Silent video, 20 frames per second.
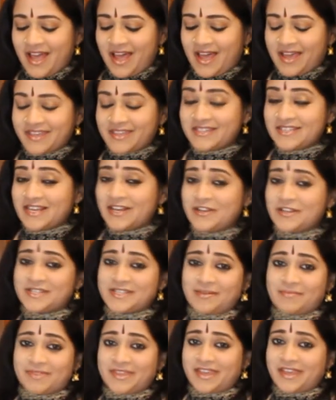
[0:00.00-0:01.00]
I can tell you
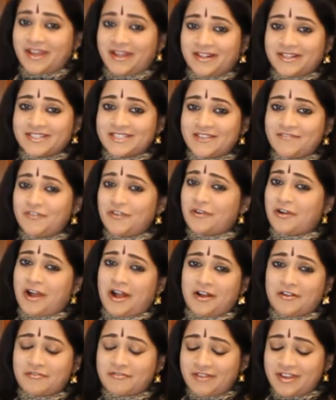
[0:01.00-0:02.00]
something else. If you're
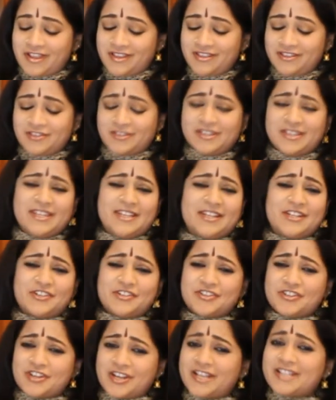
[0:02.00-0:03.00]
hungry, you can eat
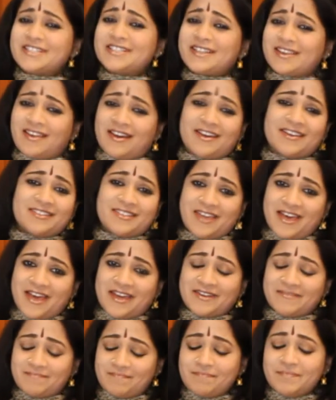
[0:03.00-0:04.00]
it just like
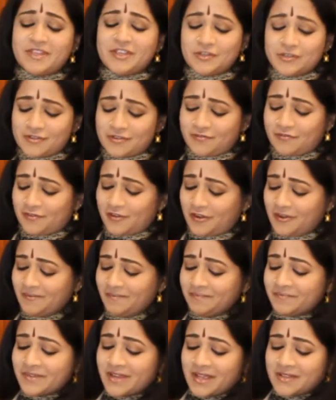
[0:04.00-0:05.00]
that. Beautiful.
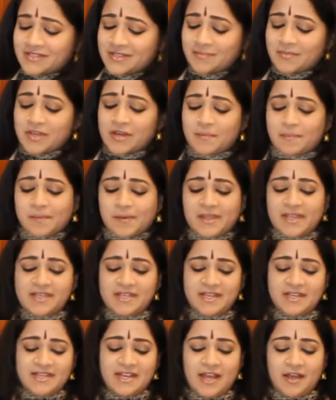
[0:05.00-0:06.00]
So I'm going to
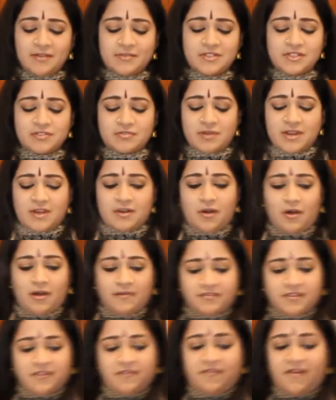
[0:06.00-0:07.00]
plate it now straight off the